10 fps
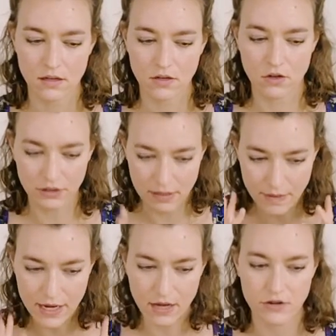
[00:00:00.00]
you're
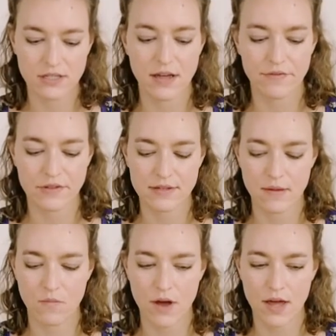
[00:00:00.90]
limiting yourself in
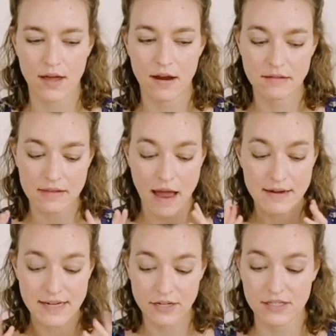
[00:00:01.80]
some way. And I
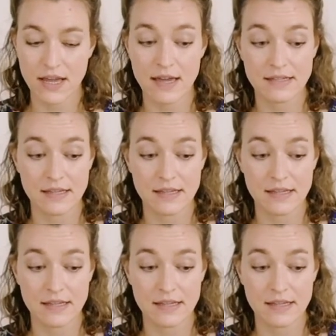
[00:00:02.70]
dare say